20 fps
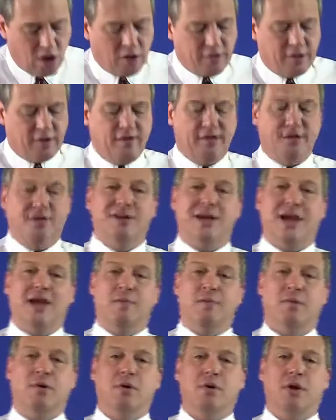on the
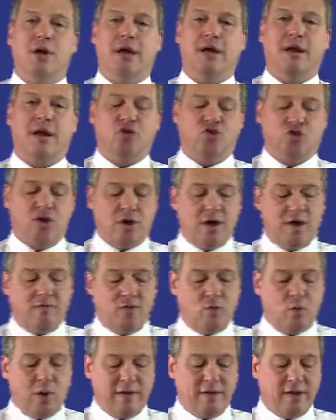table and I show
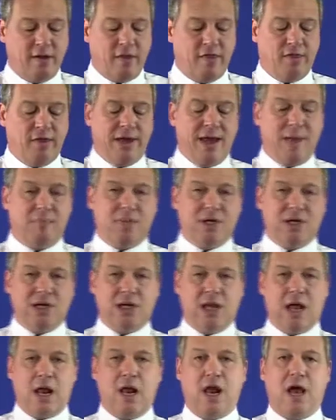everyone the
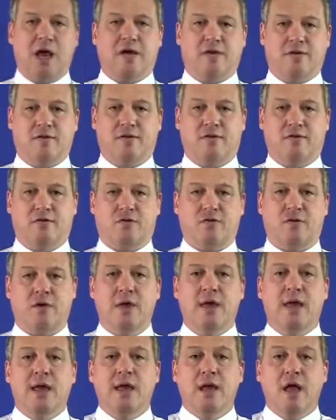napkin like this.
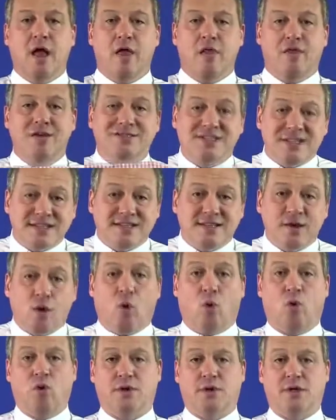This is the
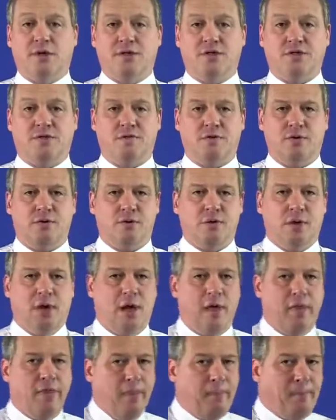audience view.
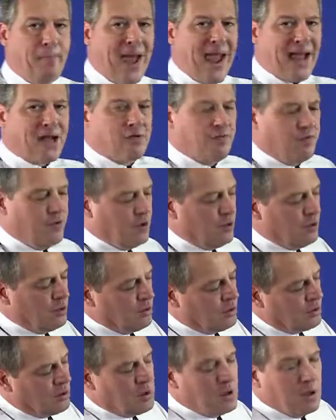The back
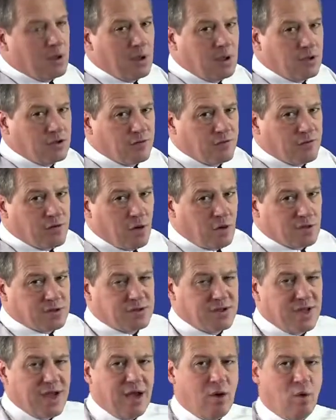view is of
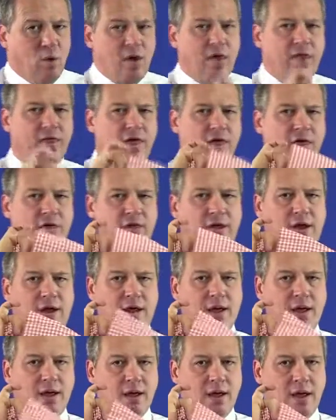course there with the
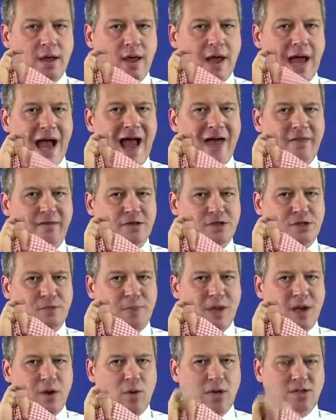other
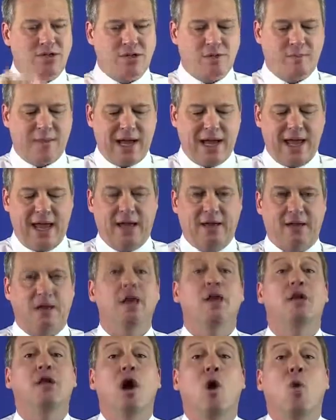spare ones in my hand.
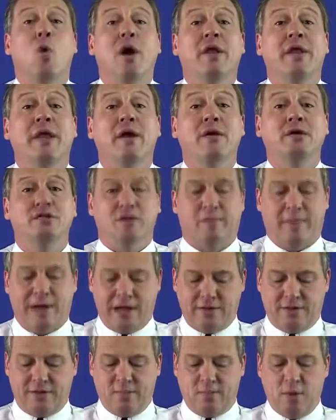No one knows
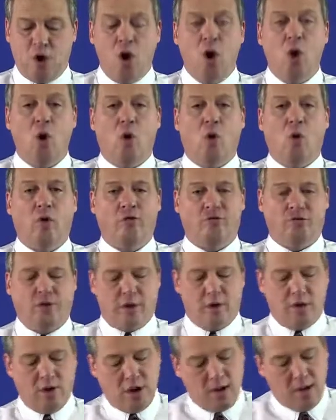about them.
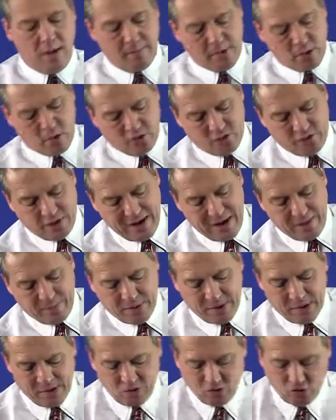Also, because the
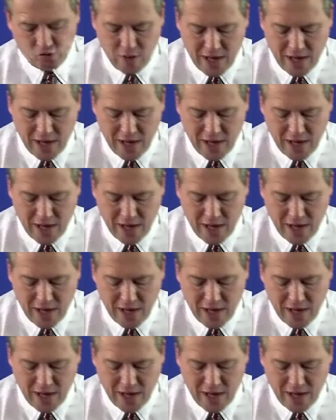napkin is